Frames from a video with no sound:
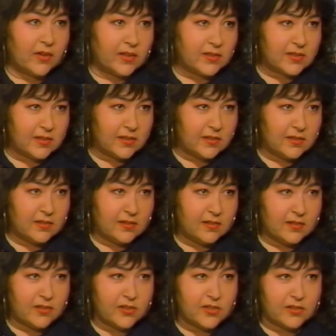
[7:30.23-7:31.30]
friends that
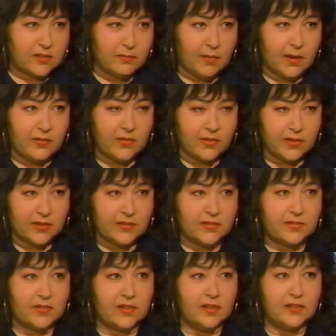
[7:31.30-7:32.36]
are still my very
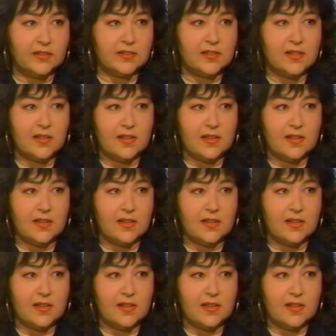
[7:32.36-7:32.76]
good friends.